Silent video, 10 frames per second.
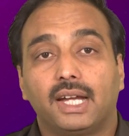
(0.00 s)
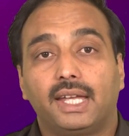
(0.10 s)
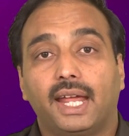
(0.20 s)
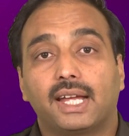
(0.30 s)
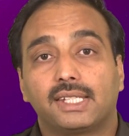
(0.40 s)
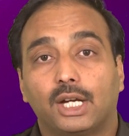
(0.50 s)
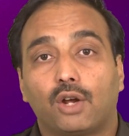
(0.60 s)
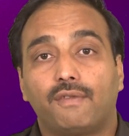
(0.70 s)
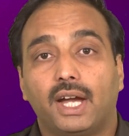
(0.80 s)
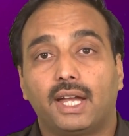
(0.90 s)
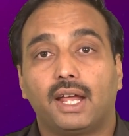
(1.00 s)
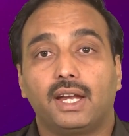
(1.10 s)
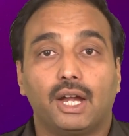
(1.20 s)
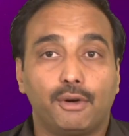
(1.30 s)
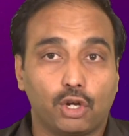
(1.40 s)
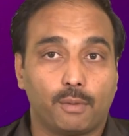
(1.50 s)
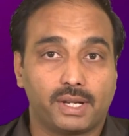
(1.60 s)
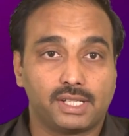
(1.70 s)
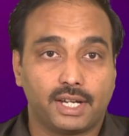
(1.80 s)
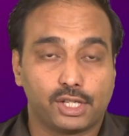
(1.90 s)
Take a set of data relevant to your
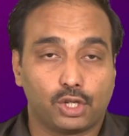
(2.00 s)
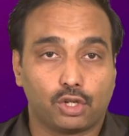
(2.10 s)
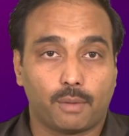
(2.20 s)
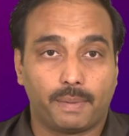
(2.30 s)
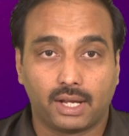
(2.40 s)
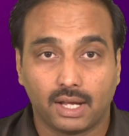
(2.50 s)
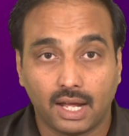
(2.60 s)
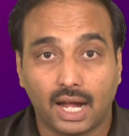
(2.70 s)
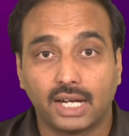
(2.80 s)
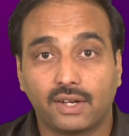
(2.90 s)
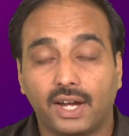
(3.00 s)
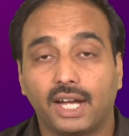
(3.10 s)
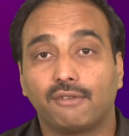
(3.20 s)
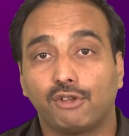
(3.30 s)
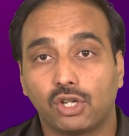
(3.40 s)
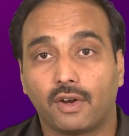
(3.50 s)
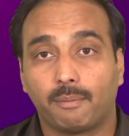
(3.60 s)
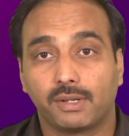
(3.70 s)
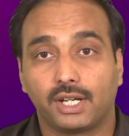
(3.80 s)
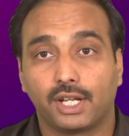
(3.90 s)
presentation topic and create a visual
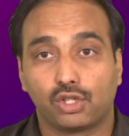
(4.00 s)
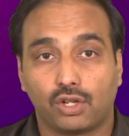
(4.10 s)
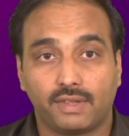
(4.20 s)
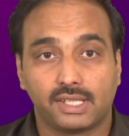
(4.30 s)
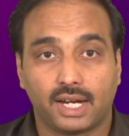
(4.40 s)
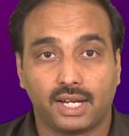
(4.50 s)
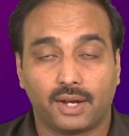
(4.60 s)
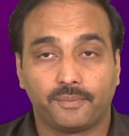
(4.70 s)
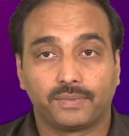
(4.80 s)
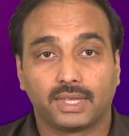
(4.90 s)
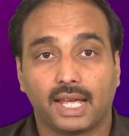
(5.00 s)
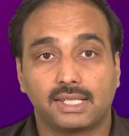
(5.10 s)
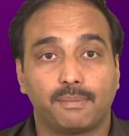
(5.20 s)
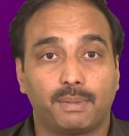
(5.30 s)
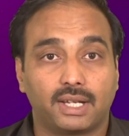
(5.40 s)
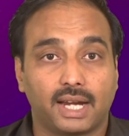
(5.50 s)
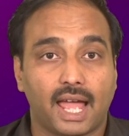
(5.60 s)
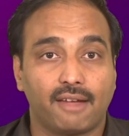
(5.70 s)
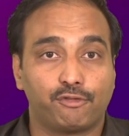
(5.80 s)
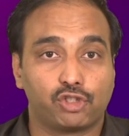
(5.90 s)
representation of this idea. Example,
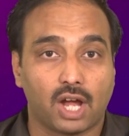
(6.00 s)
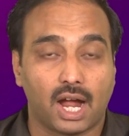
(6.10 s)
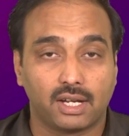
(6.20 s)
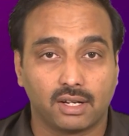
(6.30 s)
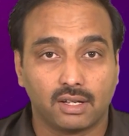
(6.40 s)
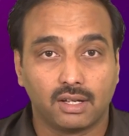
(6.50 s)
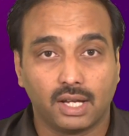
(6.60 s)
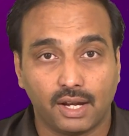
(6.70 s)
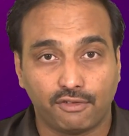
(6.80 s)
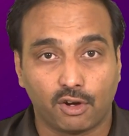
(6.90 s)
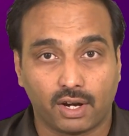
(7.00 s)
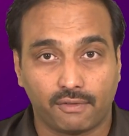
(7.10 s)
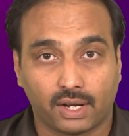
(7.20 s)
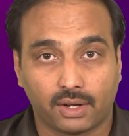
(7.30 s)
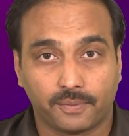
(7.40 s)
graph, chart, infographic.